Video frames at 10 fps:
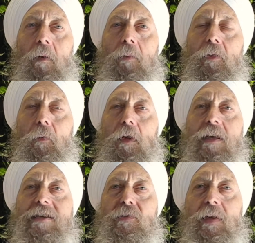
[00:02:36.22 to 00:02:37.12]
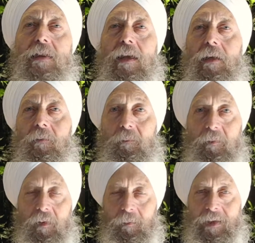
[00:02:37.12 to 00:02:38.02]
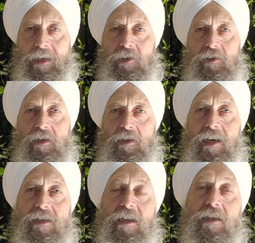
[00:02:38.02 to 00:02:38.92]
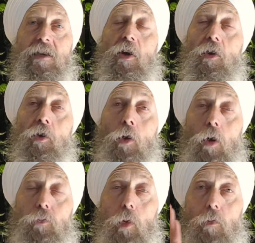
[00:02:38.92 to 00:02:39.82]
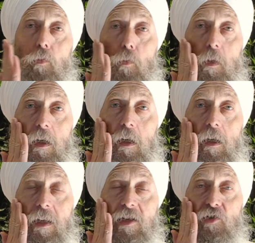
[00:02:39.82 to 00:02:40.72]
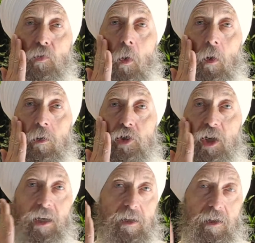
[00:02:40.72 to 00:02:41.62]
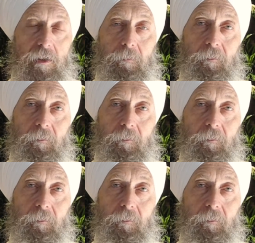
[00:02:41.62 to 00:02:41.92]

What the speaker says: But the really sweet thing my teacher suggested is, if you have really strong cheeks,